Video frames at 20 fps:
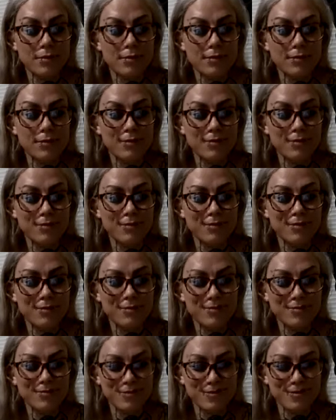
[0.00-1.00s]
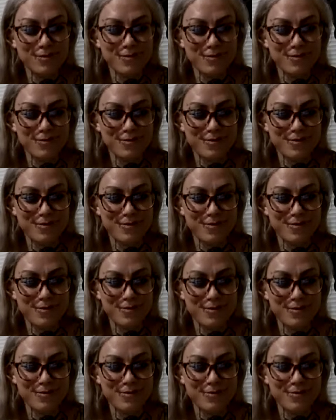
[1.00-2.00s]

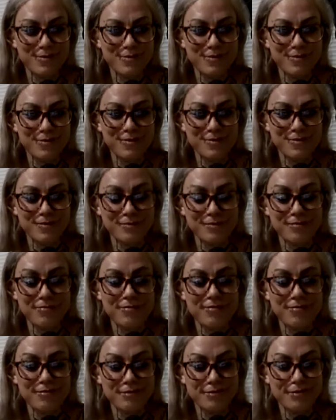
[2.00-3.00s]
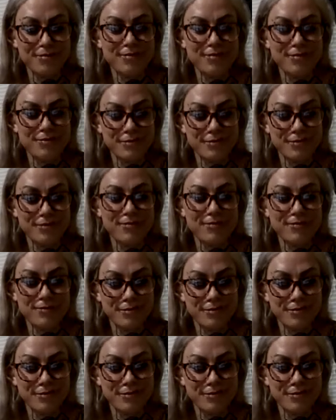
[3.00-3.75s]
This person isn't speaking.